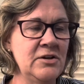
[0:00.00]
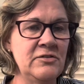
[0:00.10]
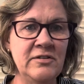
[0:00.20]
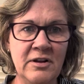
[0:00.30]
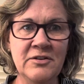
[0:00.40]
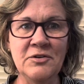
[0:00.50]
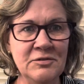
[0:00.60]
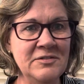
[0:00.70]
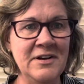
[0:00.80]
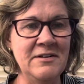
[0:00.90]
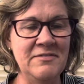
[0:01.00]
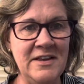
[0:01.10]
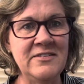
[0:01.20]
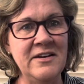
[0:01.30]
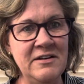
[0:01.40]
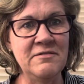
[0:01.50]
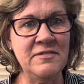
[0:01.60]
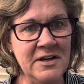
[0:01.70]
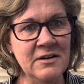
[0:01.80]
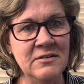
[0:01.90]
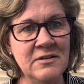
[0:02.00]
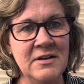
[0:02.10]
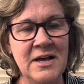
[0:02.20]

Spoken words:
tell a doctor if that's how you feel,